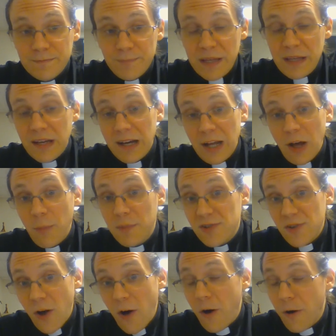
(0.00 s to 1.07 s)
May God help
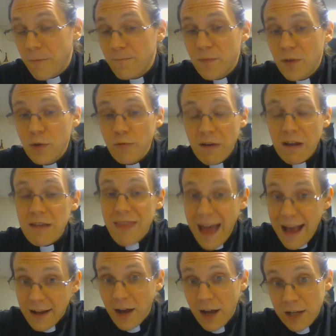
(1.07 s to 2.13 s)
us all create
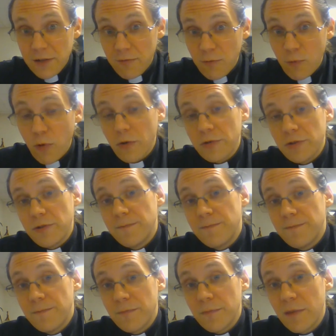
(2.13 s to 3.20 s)
that kind of world
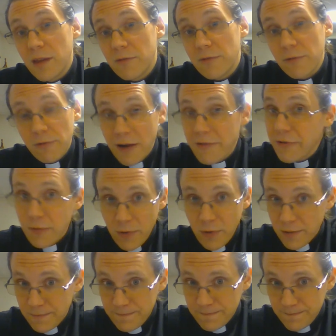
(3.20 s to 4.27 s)
for everyone,
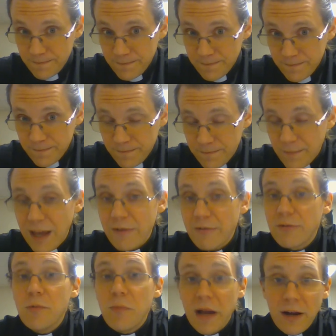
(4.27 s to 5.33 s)

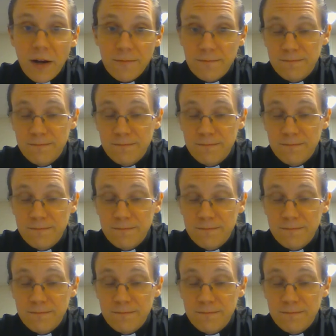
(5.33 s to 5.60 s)
everywhere,